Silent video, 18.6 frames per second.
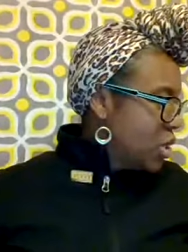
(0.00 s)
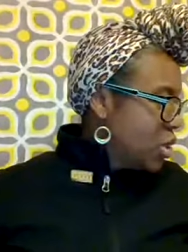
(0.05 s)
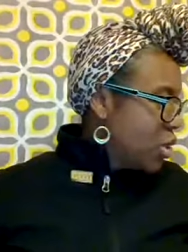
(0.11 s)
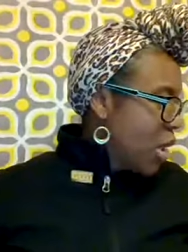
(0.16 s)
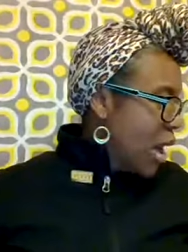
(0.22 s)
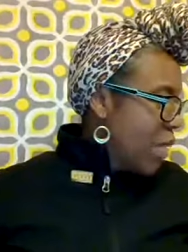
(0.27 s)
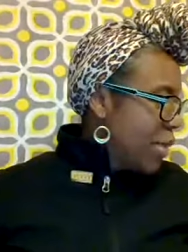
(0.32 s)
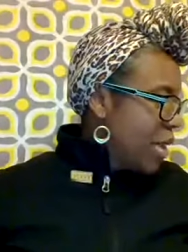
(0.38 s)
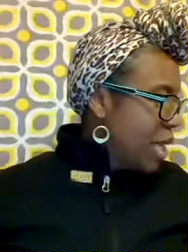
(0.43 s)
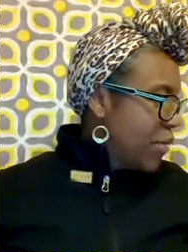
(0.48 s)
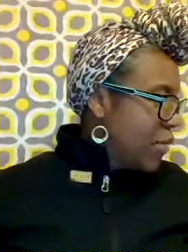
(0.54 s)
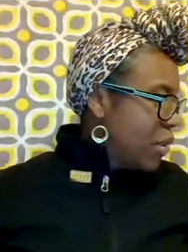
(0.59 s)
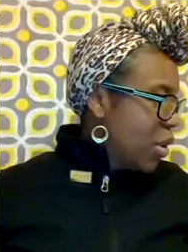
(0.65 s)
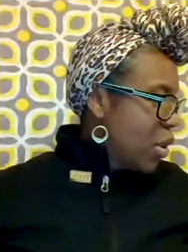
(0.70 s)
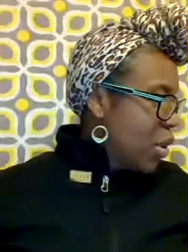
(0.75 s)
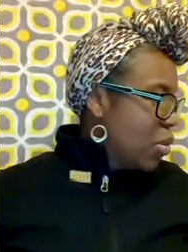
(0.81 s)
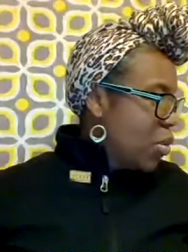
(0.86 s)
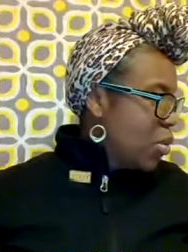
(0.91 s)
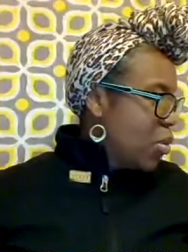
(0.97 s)
So I'm gonna give you the
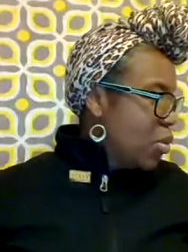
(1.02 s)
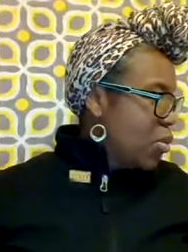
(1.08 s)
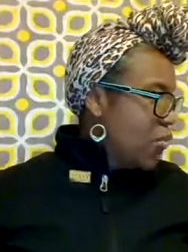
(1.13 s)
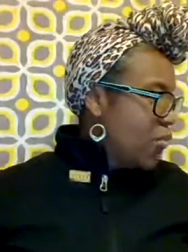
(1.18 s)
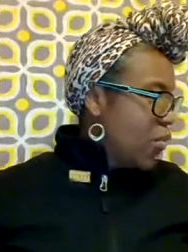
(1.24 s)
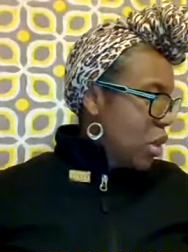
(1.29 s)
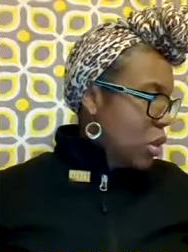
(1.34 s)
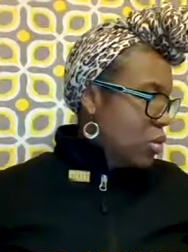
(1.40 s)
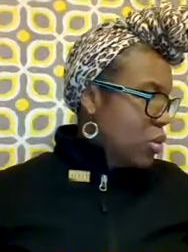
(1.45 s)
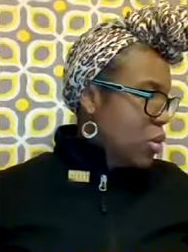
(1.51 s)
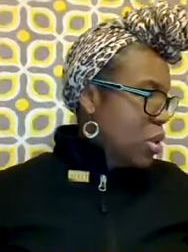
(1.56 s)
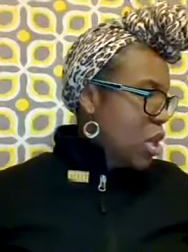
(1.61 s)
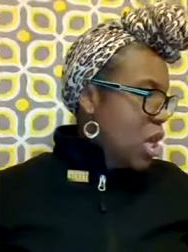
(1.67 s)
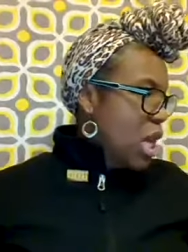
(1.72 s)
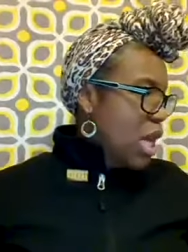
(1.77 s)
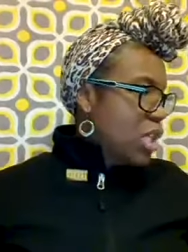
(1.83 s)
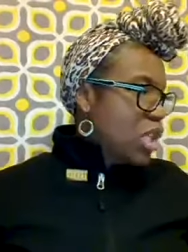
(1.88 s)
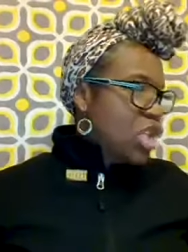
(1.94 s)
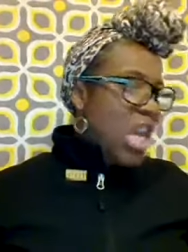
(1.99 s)
whole verse,
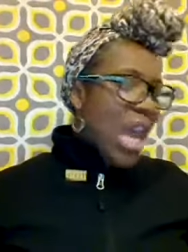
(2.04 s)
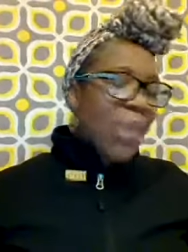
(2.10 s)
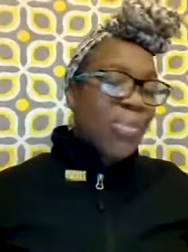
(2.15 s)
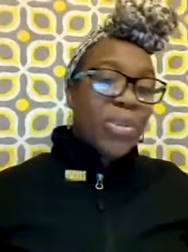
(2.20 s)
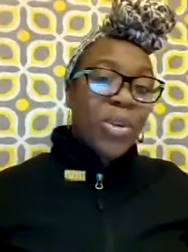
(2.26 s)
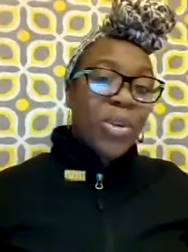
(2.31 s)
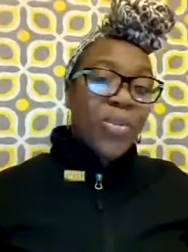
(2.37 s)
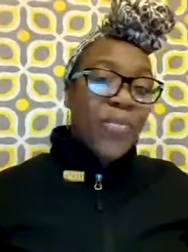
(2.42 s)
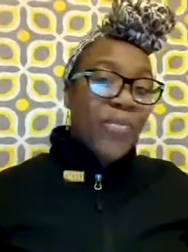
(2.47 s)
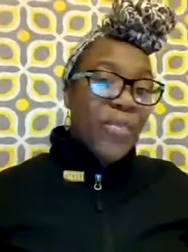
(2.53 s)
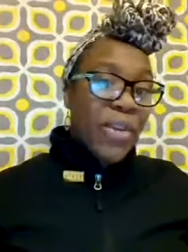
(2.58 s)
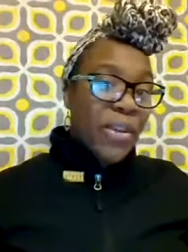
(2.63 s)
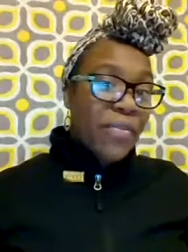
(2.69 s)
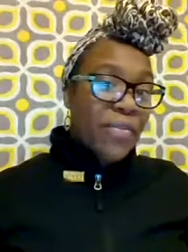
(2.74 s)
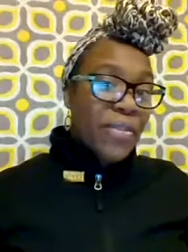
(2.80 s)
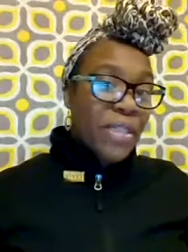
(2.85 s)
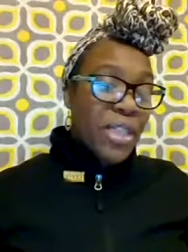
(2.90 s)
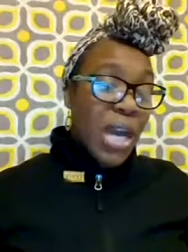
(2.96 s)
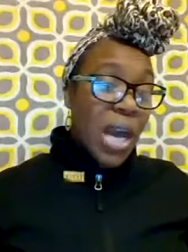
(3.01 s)
chapter
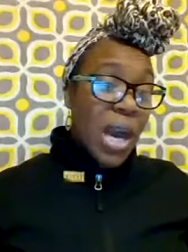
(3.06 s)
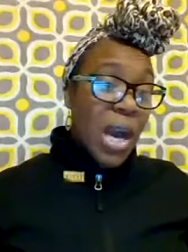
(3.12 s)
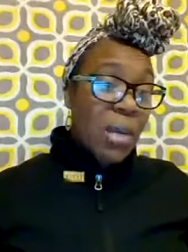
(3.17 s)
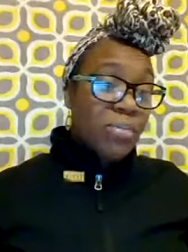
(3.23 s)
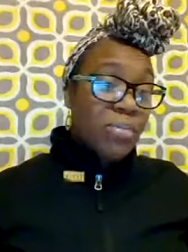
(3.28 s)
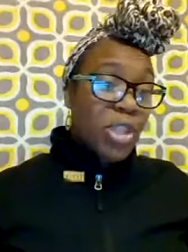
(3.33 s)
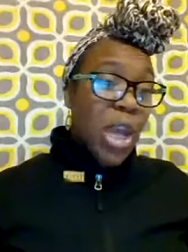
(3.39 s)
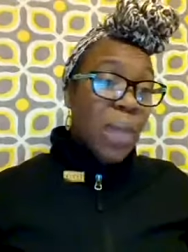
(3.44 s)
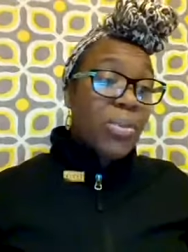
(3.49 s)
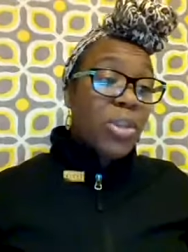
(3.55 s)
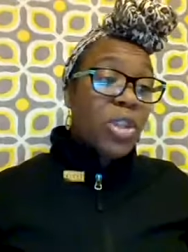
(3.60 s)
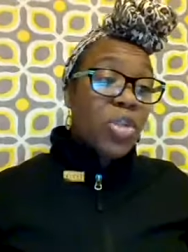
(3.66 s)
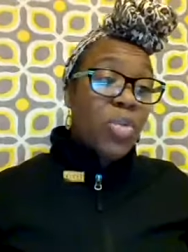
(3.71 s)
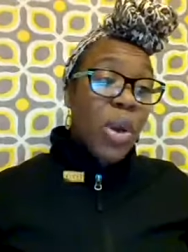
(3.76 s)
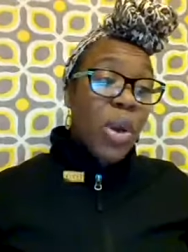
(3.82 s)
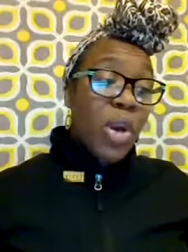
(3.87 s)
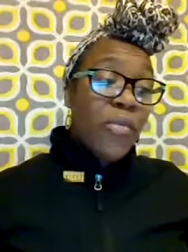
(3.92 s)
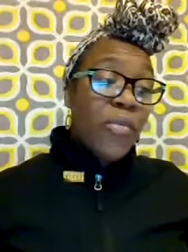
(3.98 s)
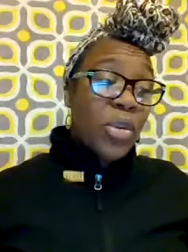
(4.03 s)
fifth, um, chapter
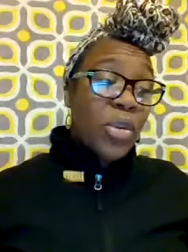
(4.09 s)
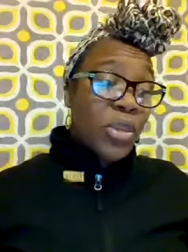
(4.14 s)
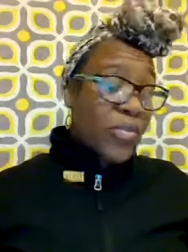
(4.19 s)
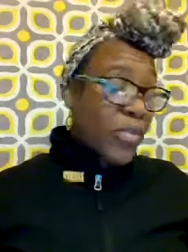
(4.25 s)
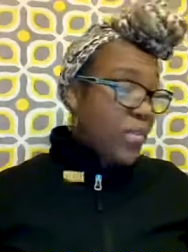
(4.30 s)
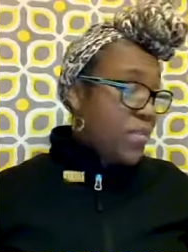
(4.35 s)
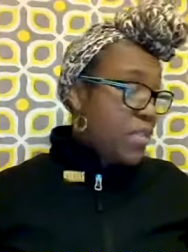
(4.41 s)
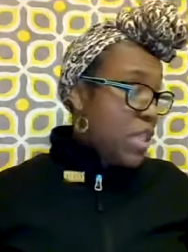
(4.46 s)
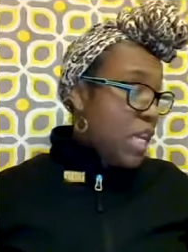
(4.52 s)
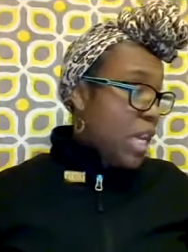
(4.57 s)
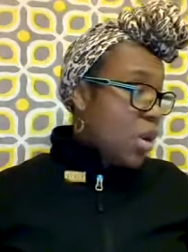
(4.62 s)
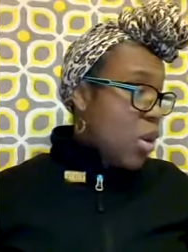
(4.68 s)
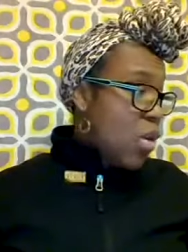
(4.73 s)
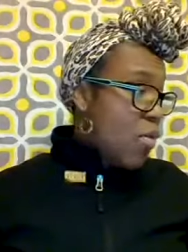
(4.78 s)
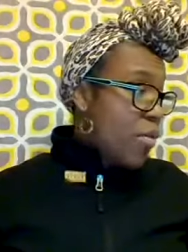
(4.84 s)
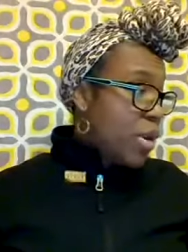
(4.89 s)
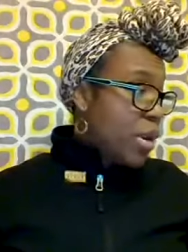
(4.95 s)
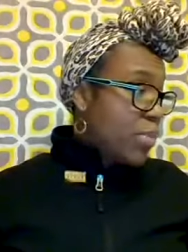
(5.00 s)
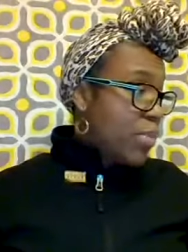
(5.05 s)
12, verse 15,
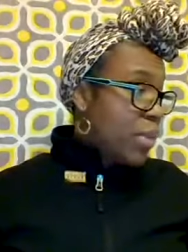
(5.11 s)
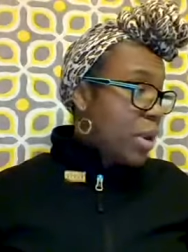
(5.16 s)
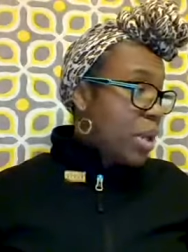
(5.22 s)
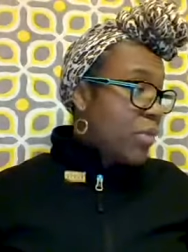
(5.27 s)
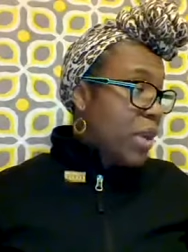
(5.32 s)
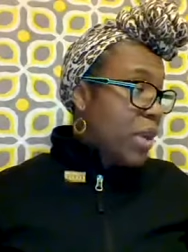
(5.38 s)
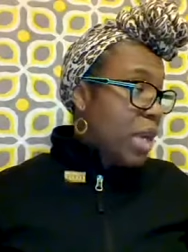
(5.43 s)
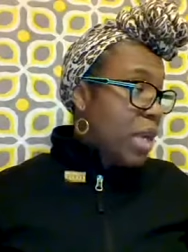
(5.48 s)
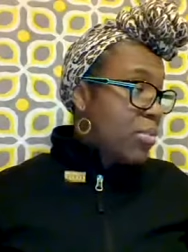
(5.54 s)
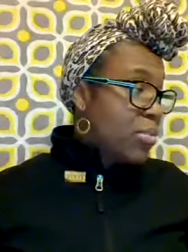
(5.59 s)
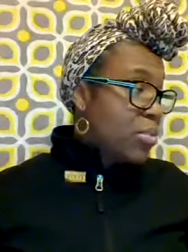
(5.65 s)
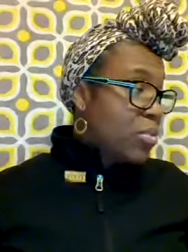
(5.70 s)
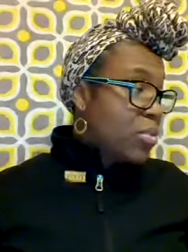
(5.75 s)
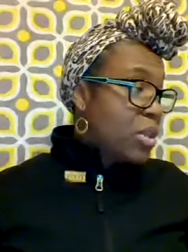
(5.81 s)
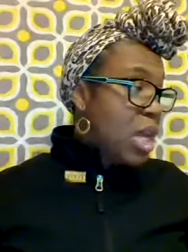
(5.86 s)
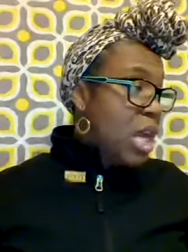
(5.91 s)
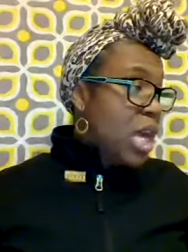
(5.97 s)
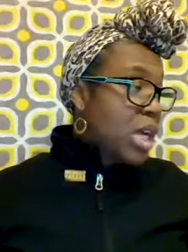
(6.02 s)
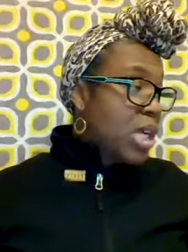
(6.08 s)
over in the book of
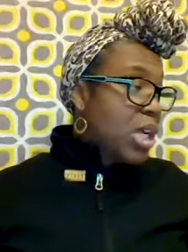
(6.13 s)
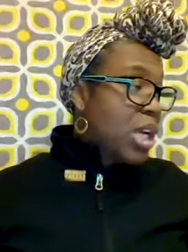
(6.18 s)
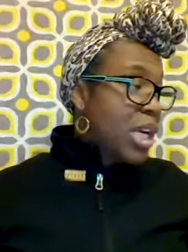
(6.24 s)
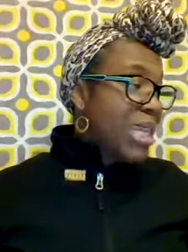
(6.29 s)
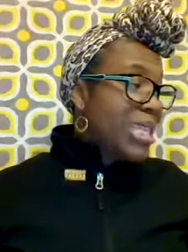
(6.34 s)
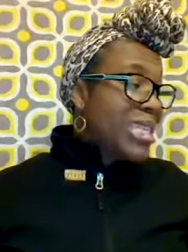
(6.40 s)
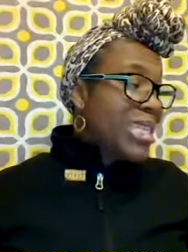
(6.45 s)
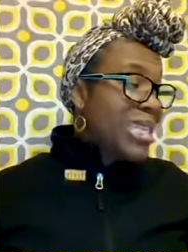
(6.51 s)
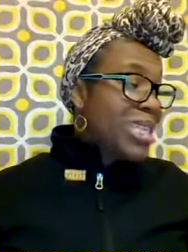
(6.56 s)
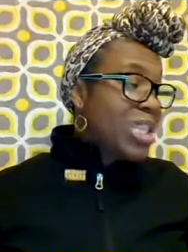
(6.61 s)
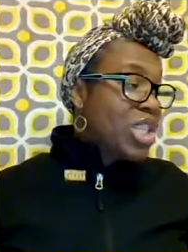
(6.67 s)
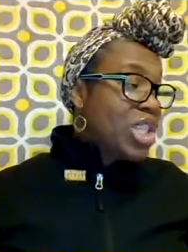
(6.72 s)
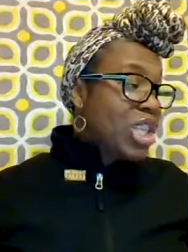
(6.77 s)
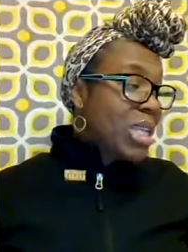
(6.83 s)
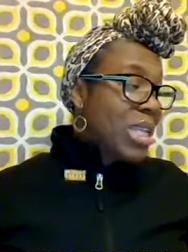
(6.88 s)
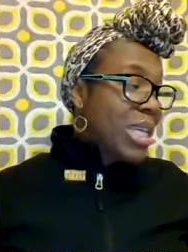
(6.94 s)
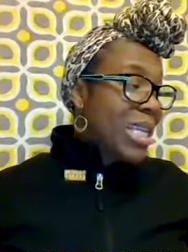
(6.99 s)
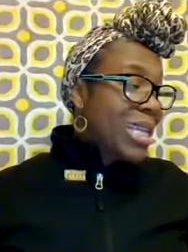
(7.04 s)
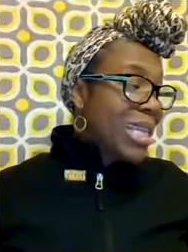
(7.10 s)
Hebrews. Looking
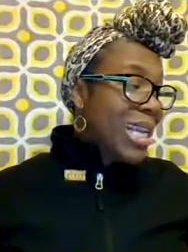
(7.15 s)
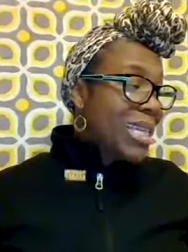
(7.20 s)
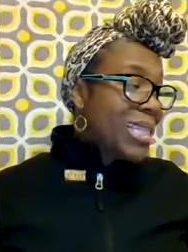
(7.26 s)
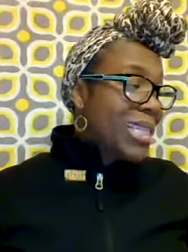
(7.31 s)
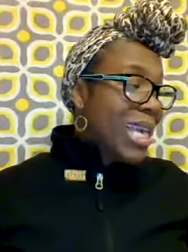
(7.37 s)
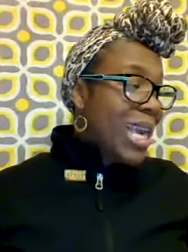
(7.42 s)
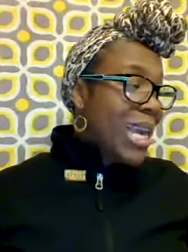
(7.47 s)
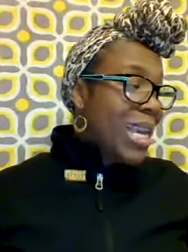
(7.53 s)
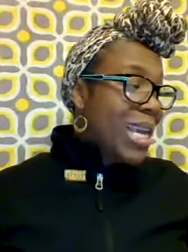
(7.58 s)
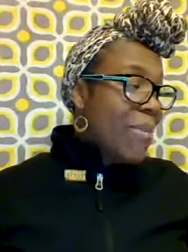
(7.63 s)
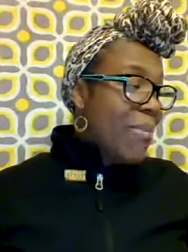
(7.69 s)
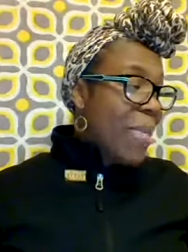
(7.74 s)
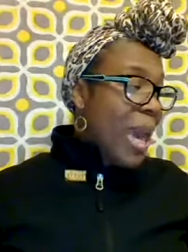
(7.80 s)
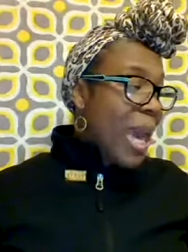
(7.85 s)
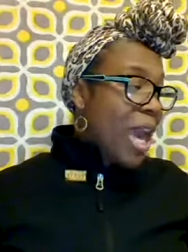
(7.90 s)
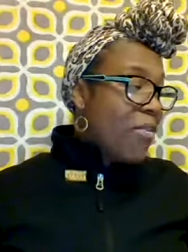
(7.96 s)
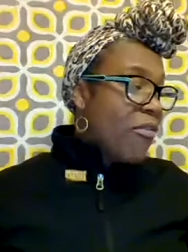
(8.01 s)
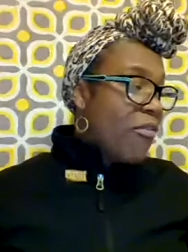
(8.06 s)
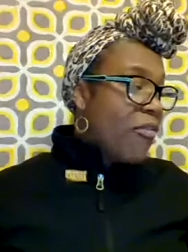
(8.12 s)
diligently, lest any
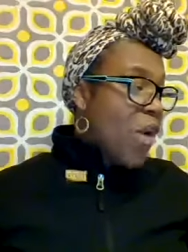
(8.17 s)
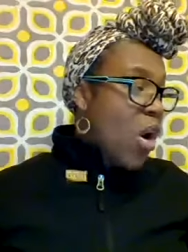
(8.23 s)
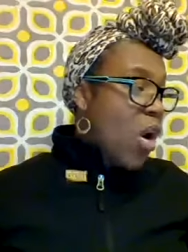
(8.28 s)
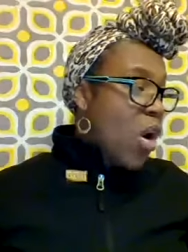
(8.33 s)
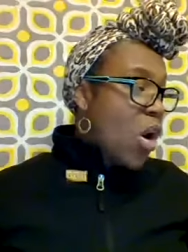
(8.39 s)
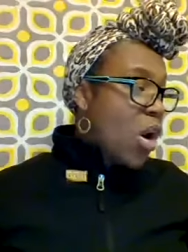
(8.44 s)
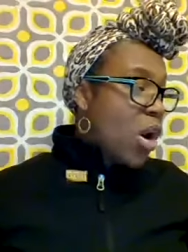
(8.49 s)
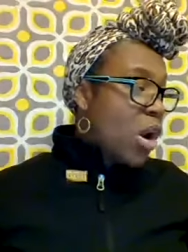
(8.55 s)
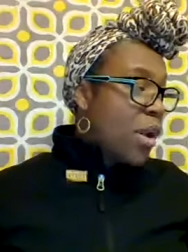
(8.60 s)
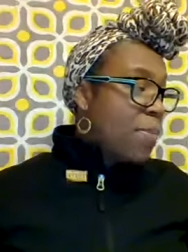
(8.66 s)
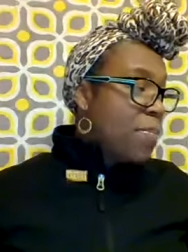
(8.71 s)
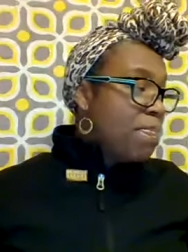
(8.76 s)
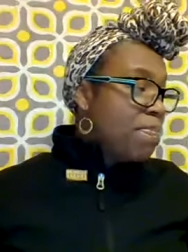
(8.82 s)
man fall